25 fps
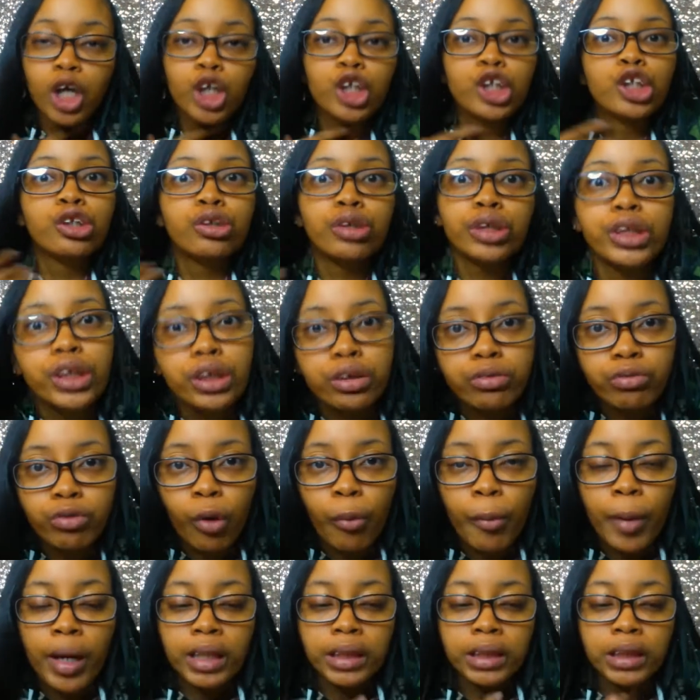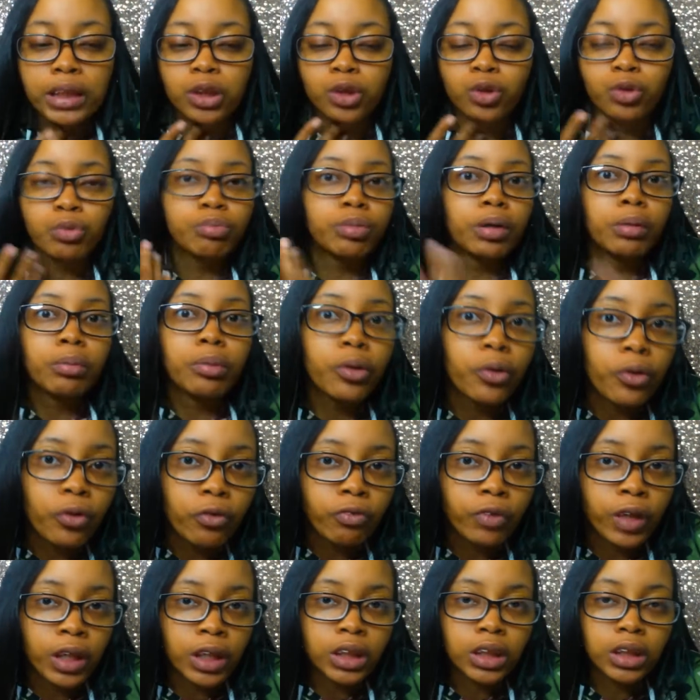Christian romances through biblical
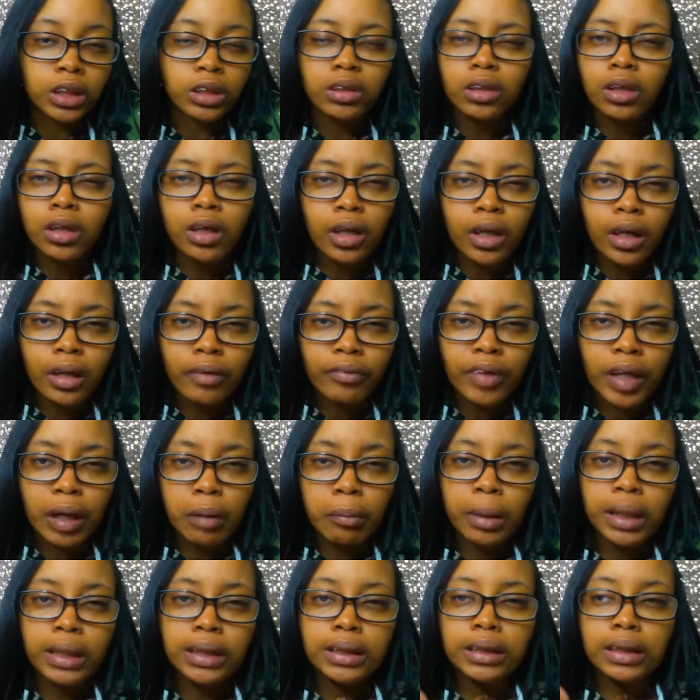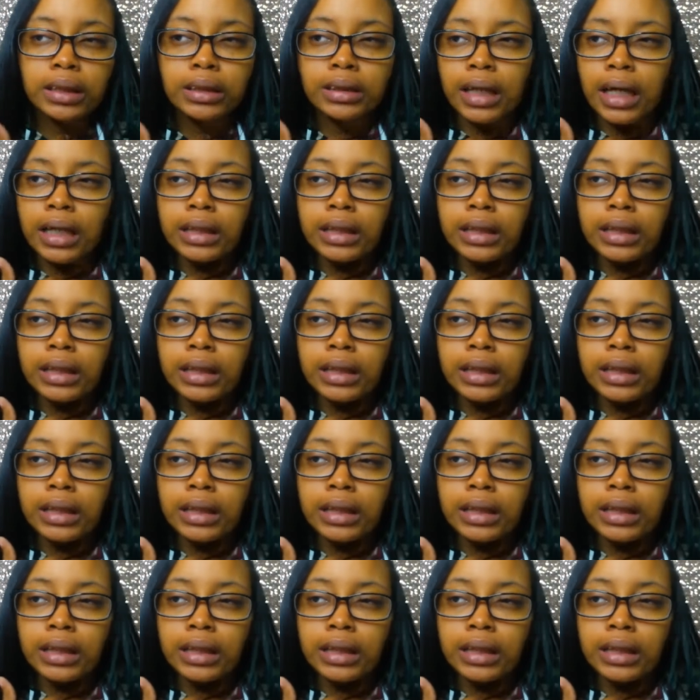fiction, if that makes sense.